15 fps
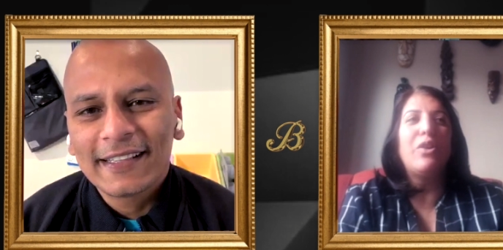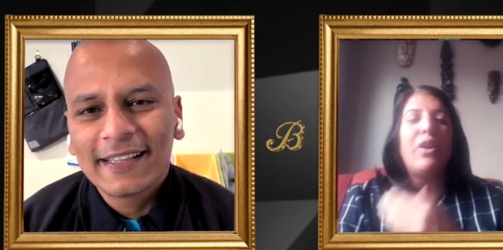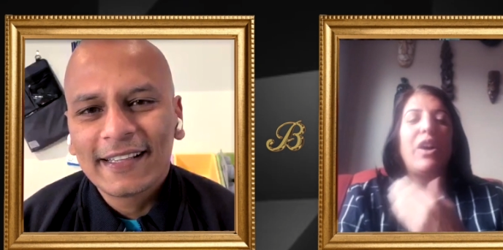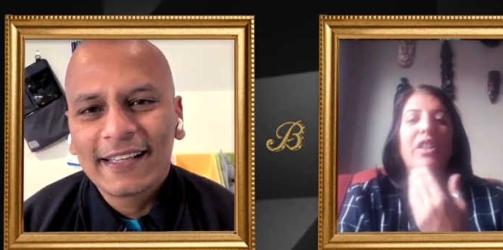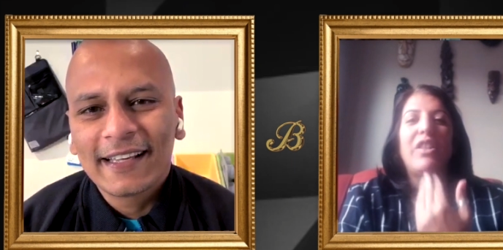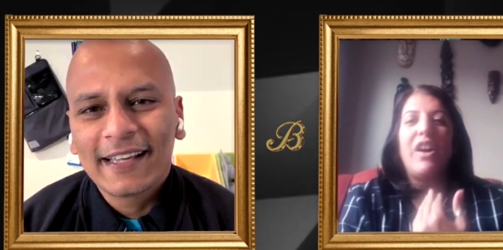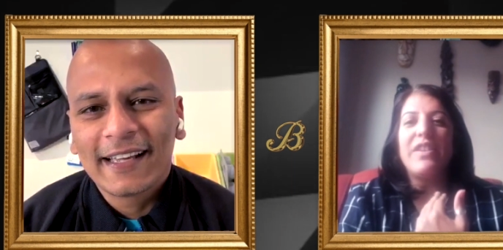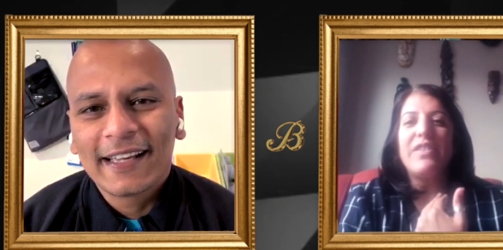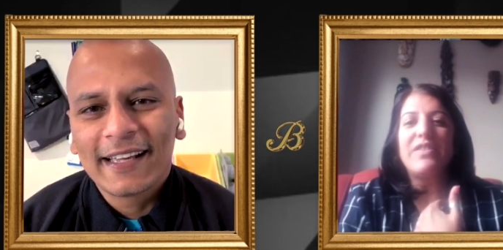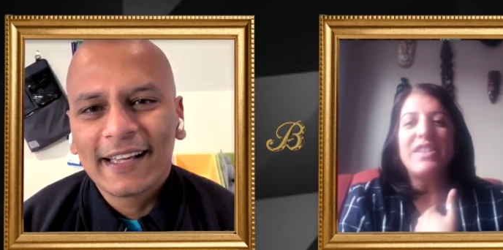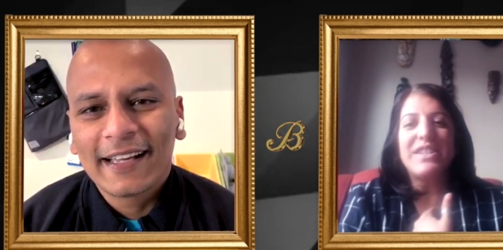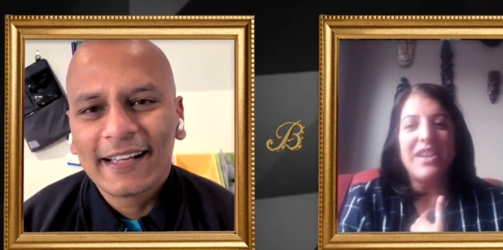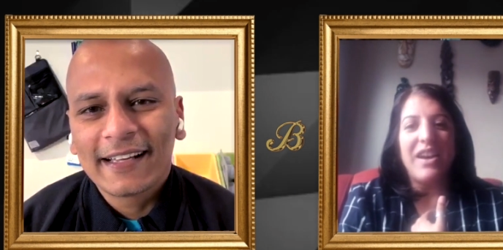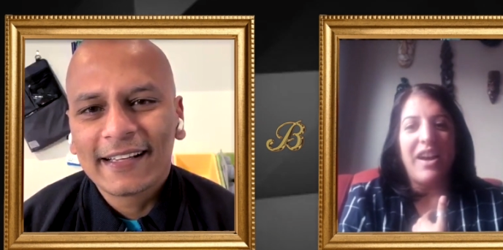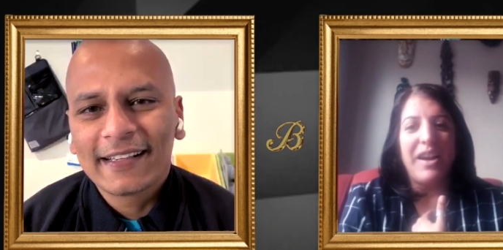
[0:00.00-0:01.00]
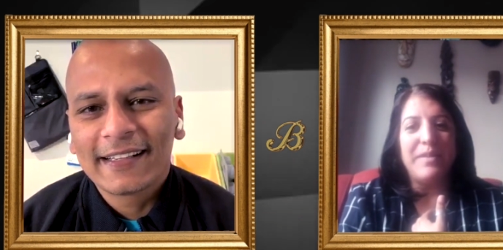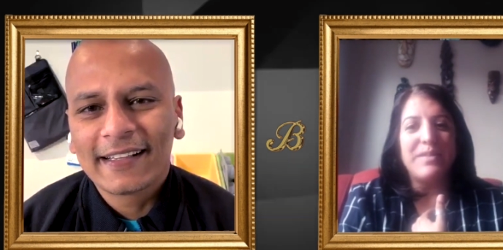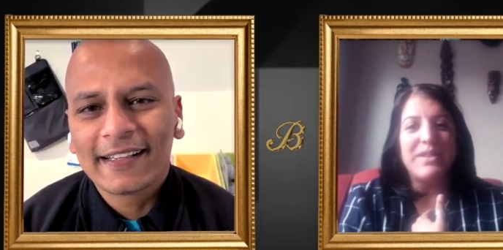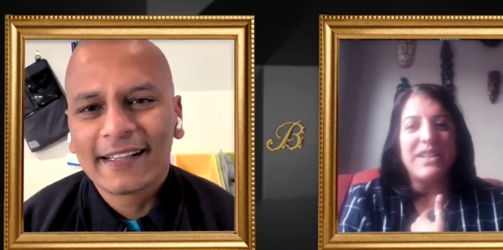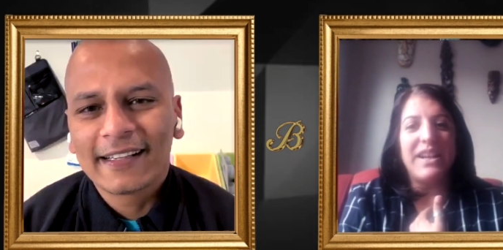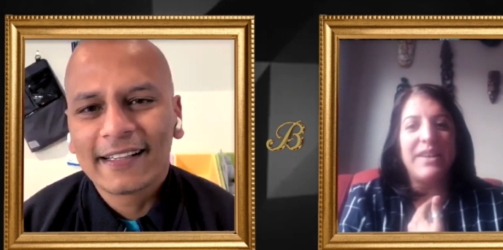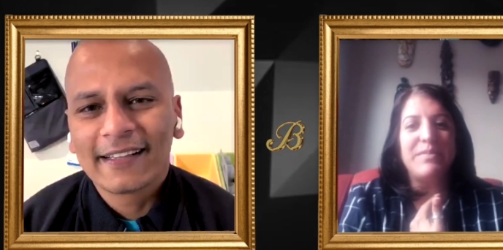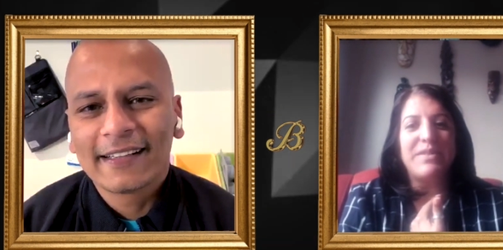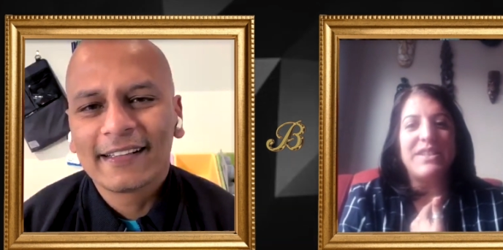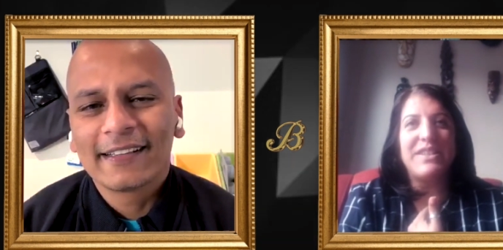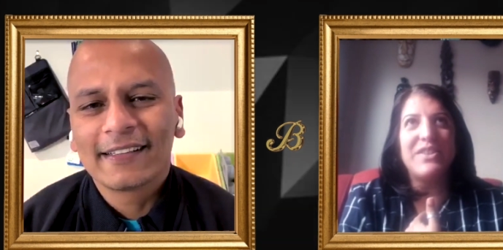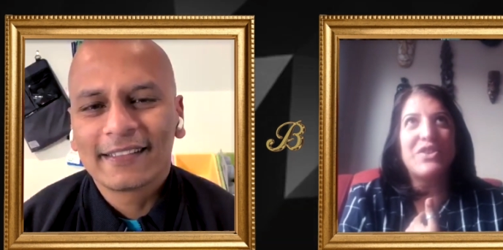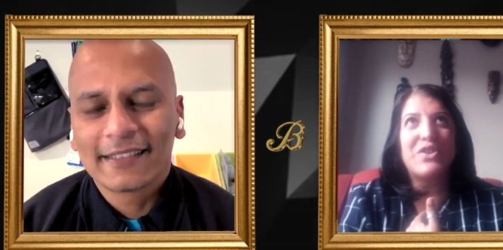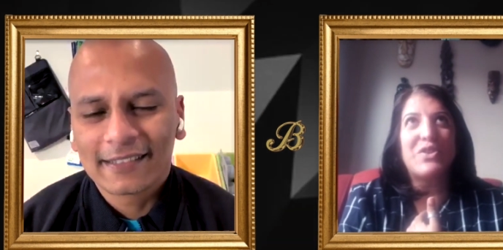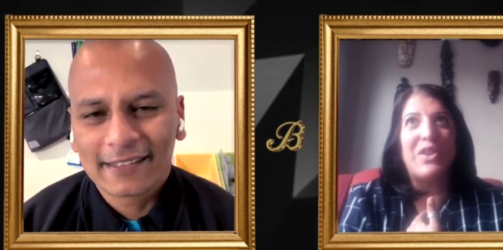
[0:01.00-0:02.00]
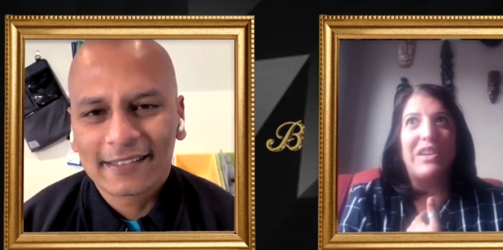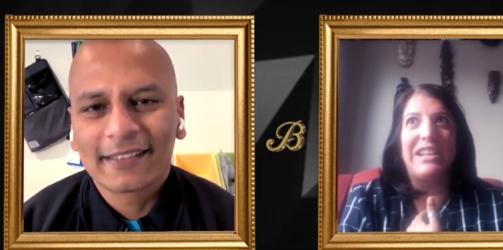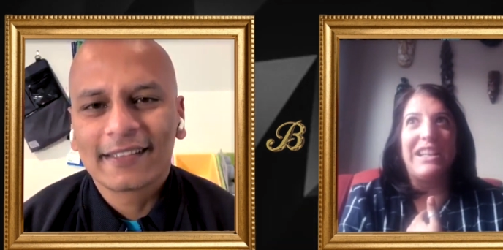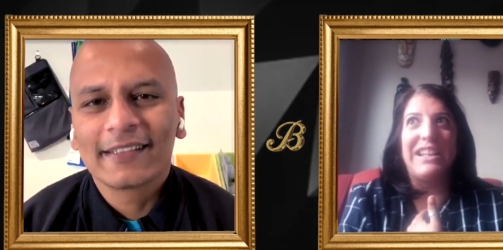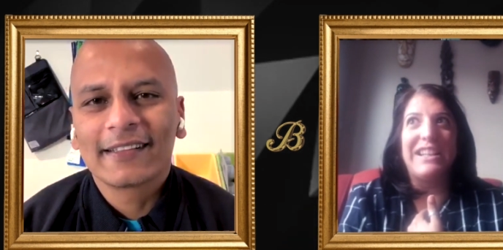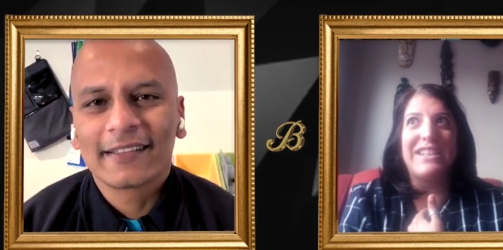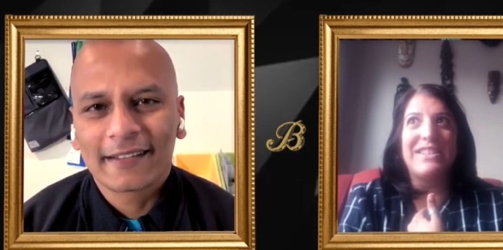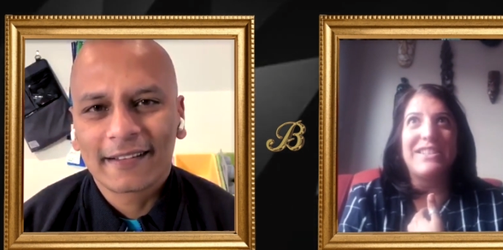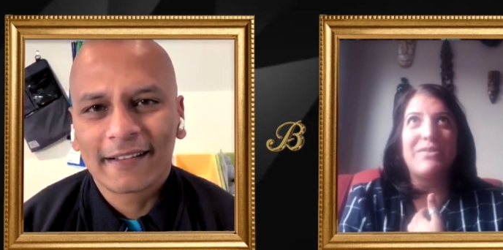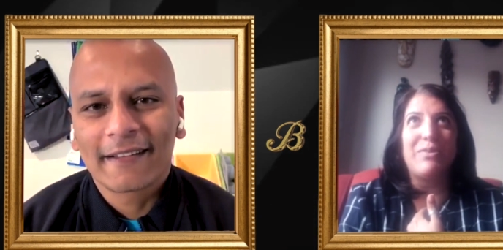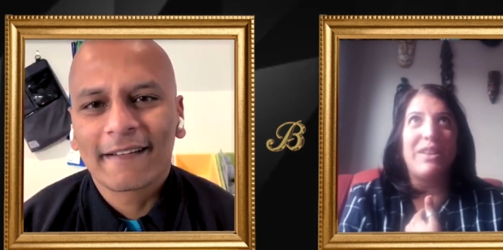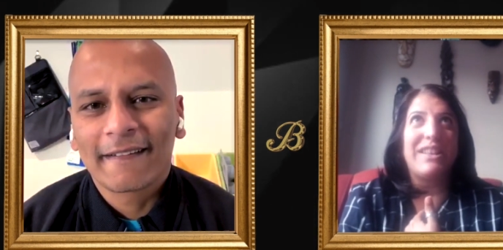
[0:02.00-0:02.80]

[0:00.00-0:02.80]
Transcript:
Speaker 1: lot of the times, and I'm still struggling this with this